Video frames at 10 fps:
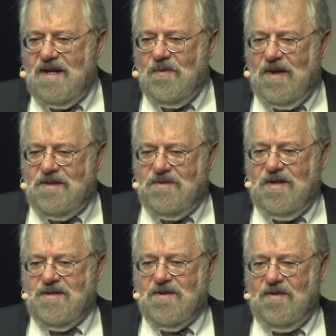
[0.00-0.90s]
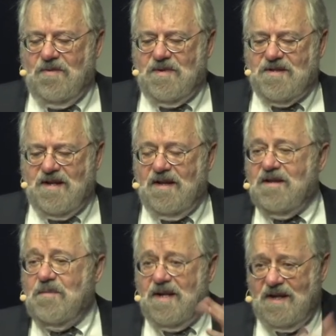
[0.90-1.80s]
he went to his home in San
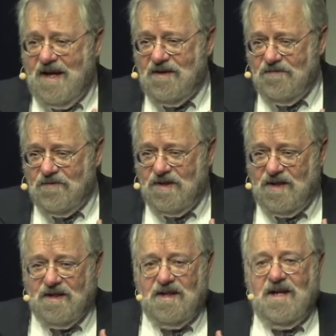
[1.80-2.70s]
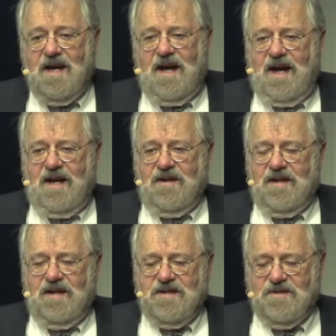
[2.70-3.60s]
Clemente, California, and
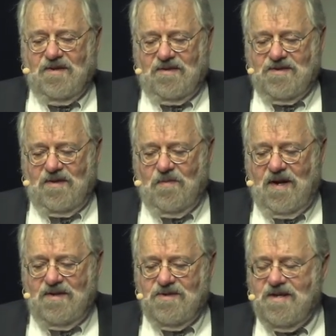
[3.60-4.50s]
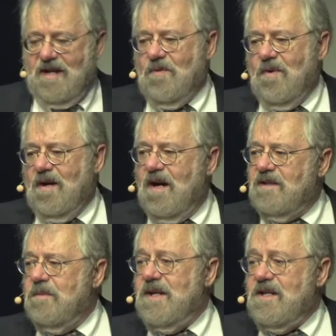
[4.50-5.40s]
uh, his daughter said, why don't you take a walk
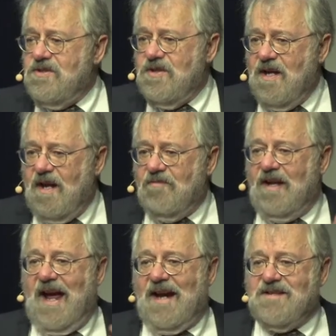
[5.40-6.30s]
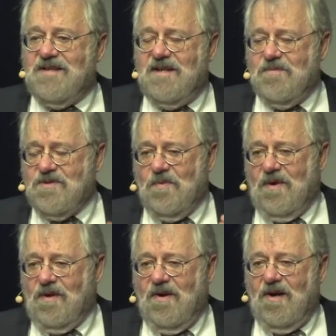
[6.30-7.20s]
on the beach and relax? And he was a
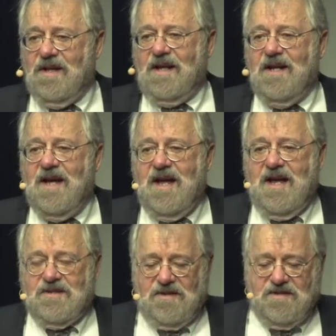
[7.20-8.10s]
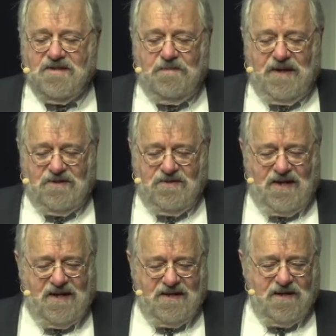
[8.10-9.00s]
workaholic. So this is the picture
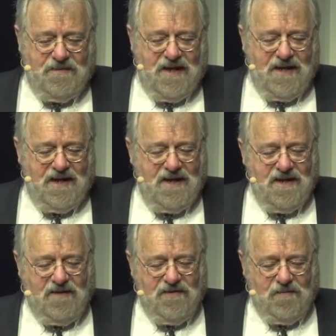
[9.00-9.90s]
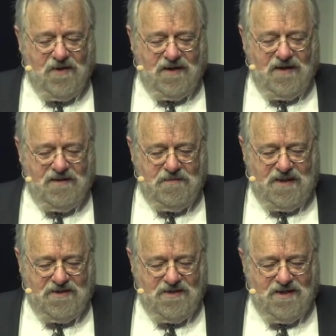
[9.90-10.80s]
they ended up getting of him walking on the
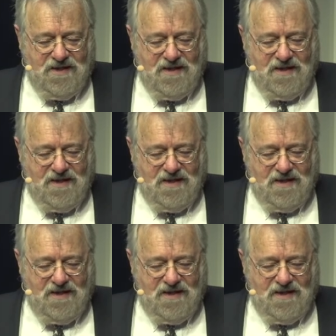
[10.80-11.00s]
beach.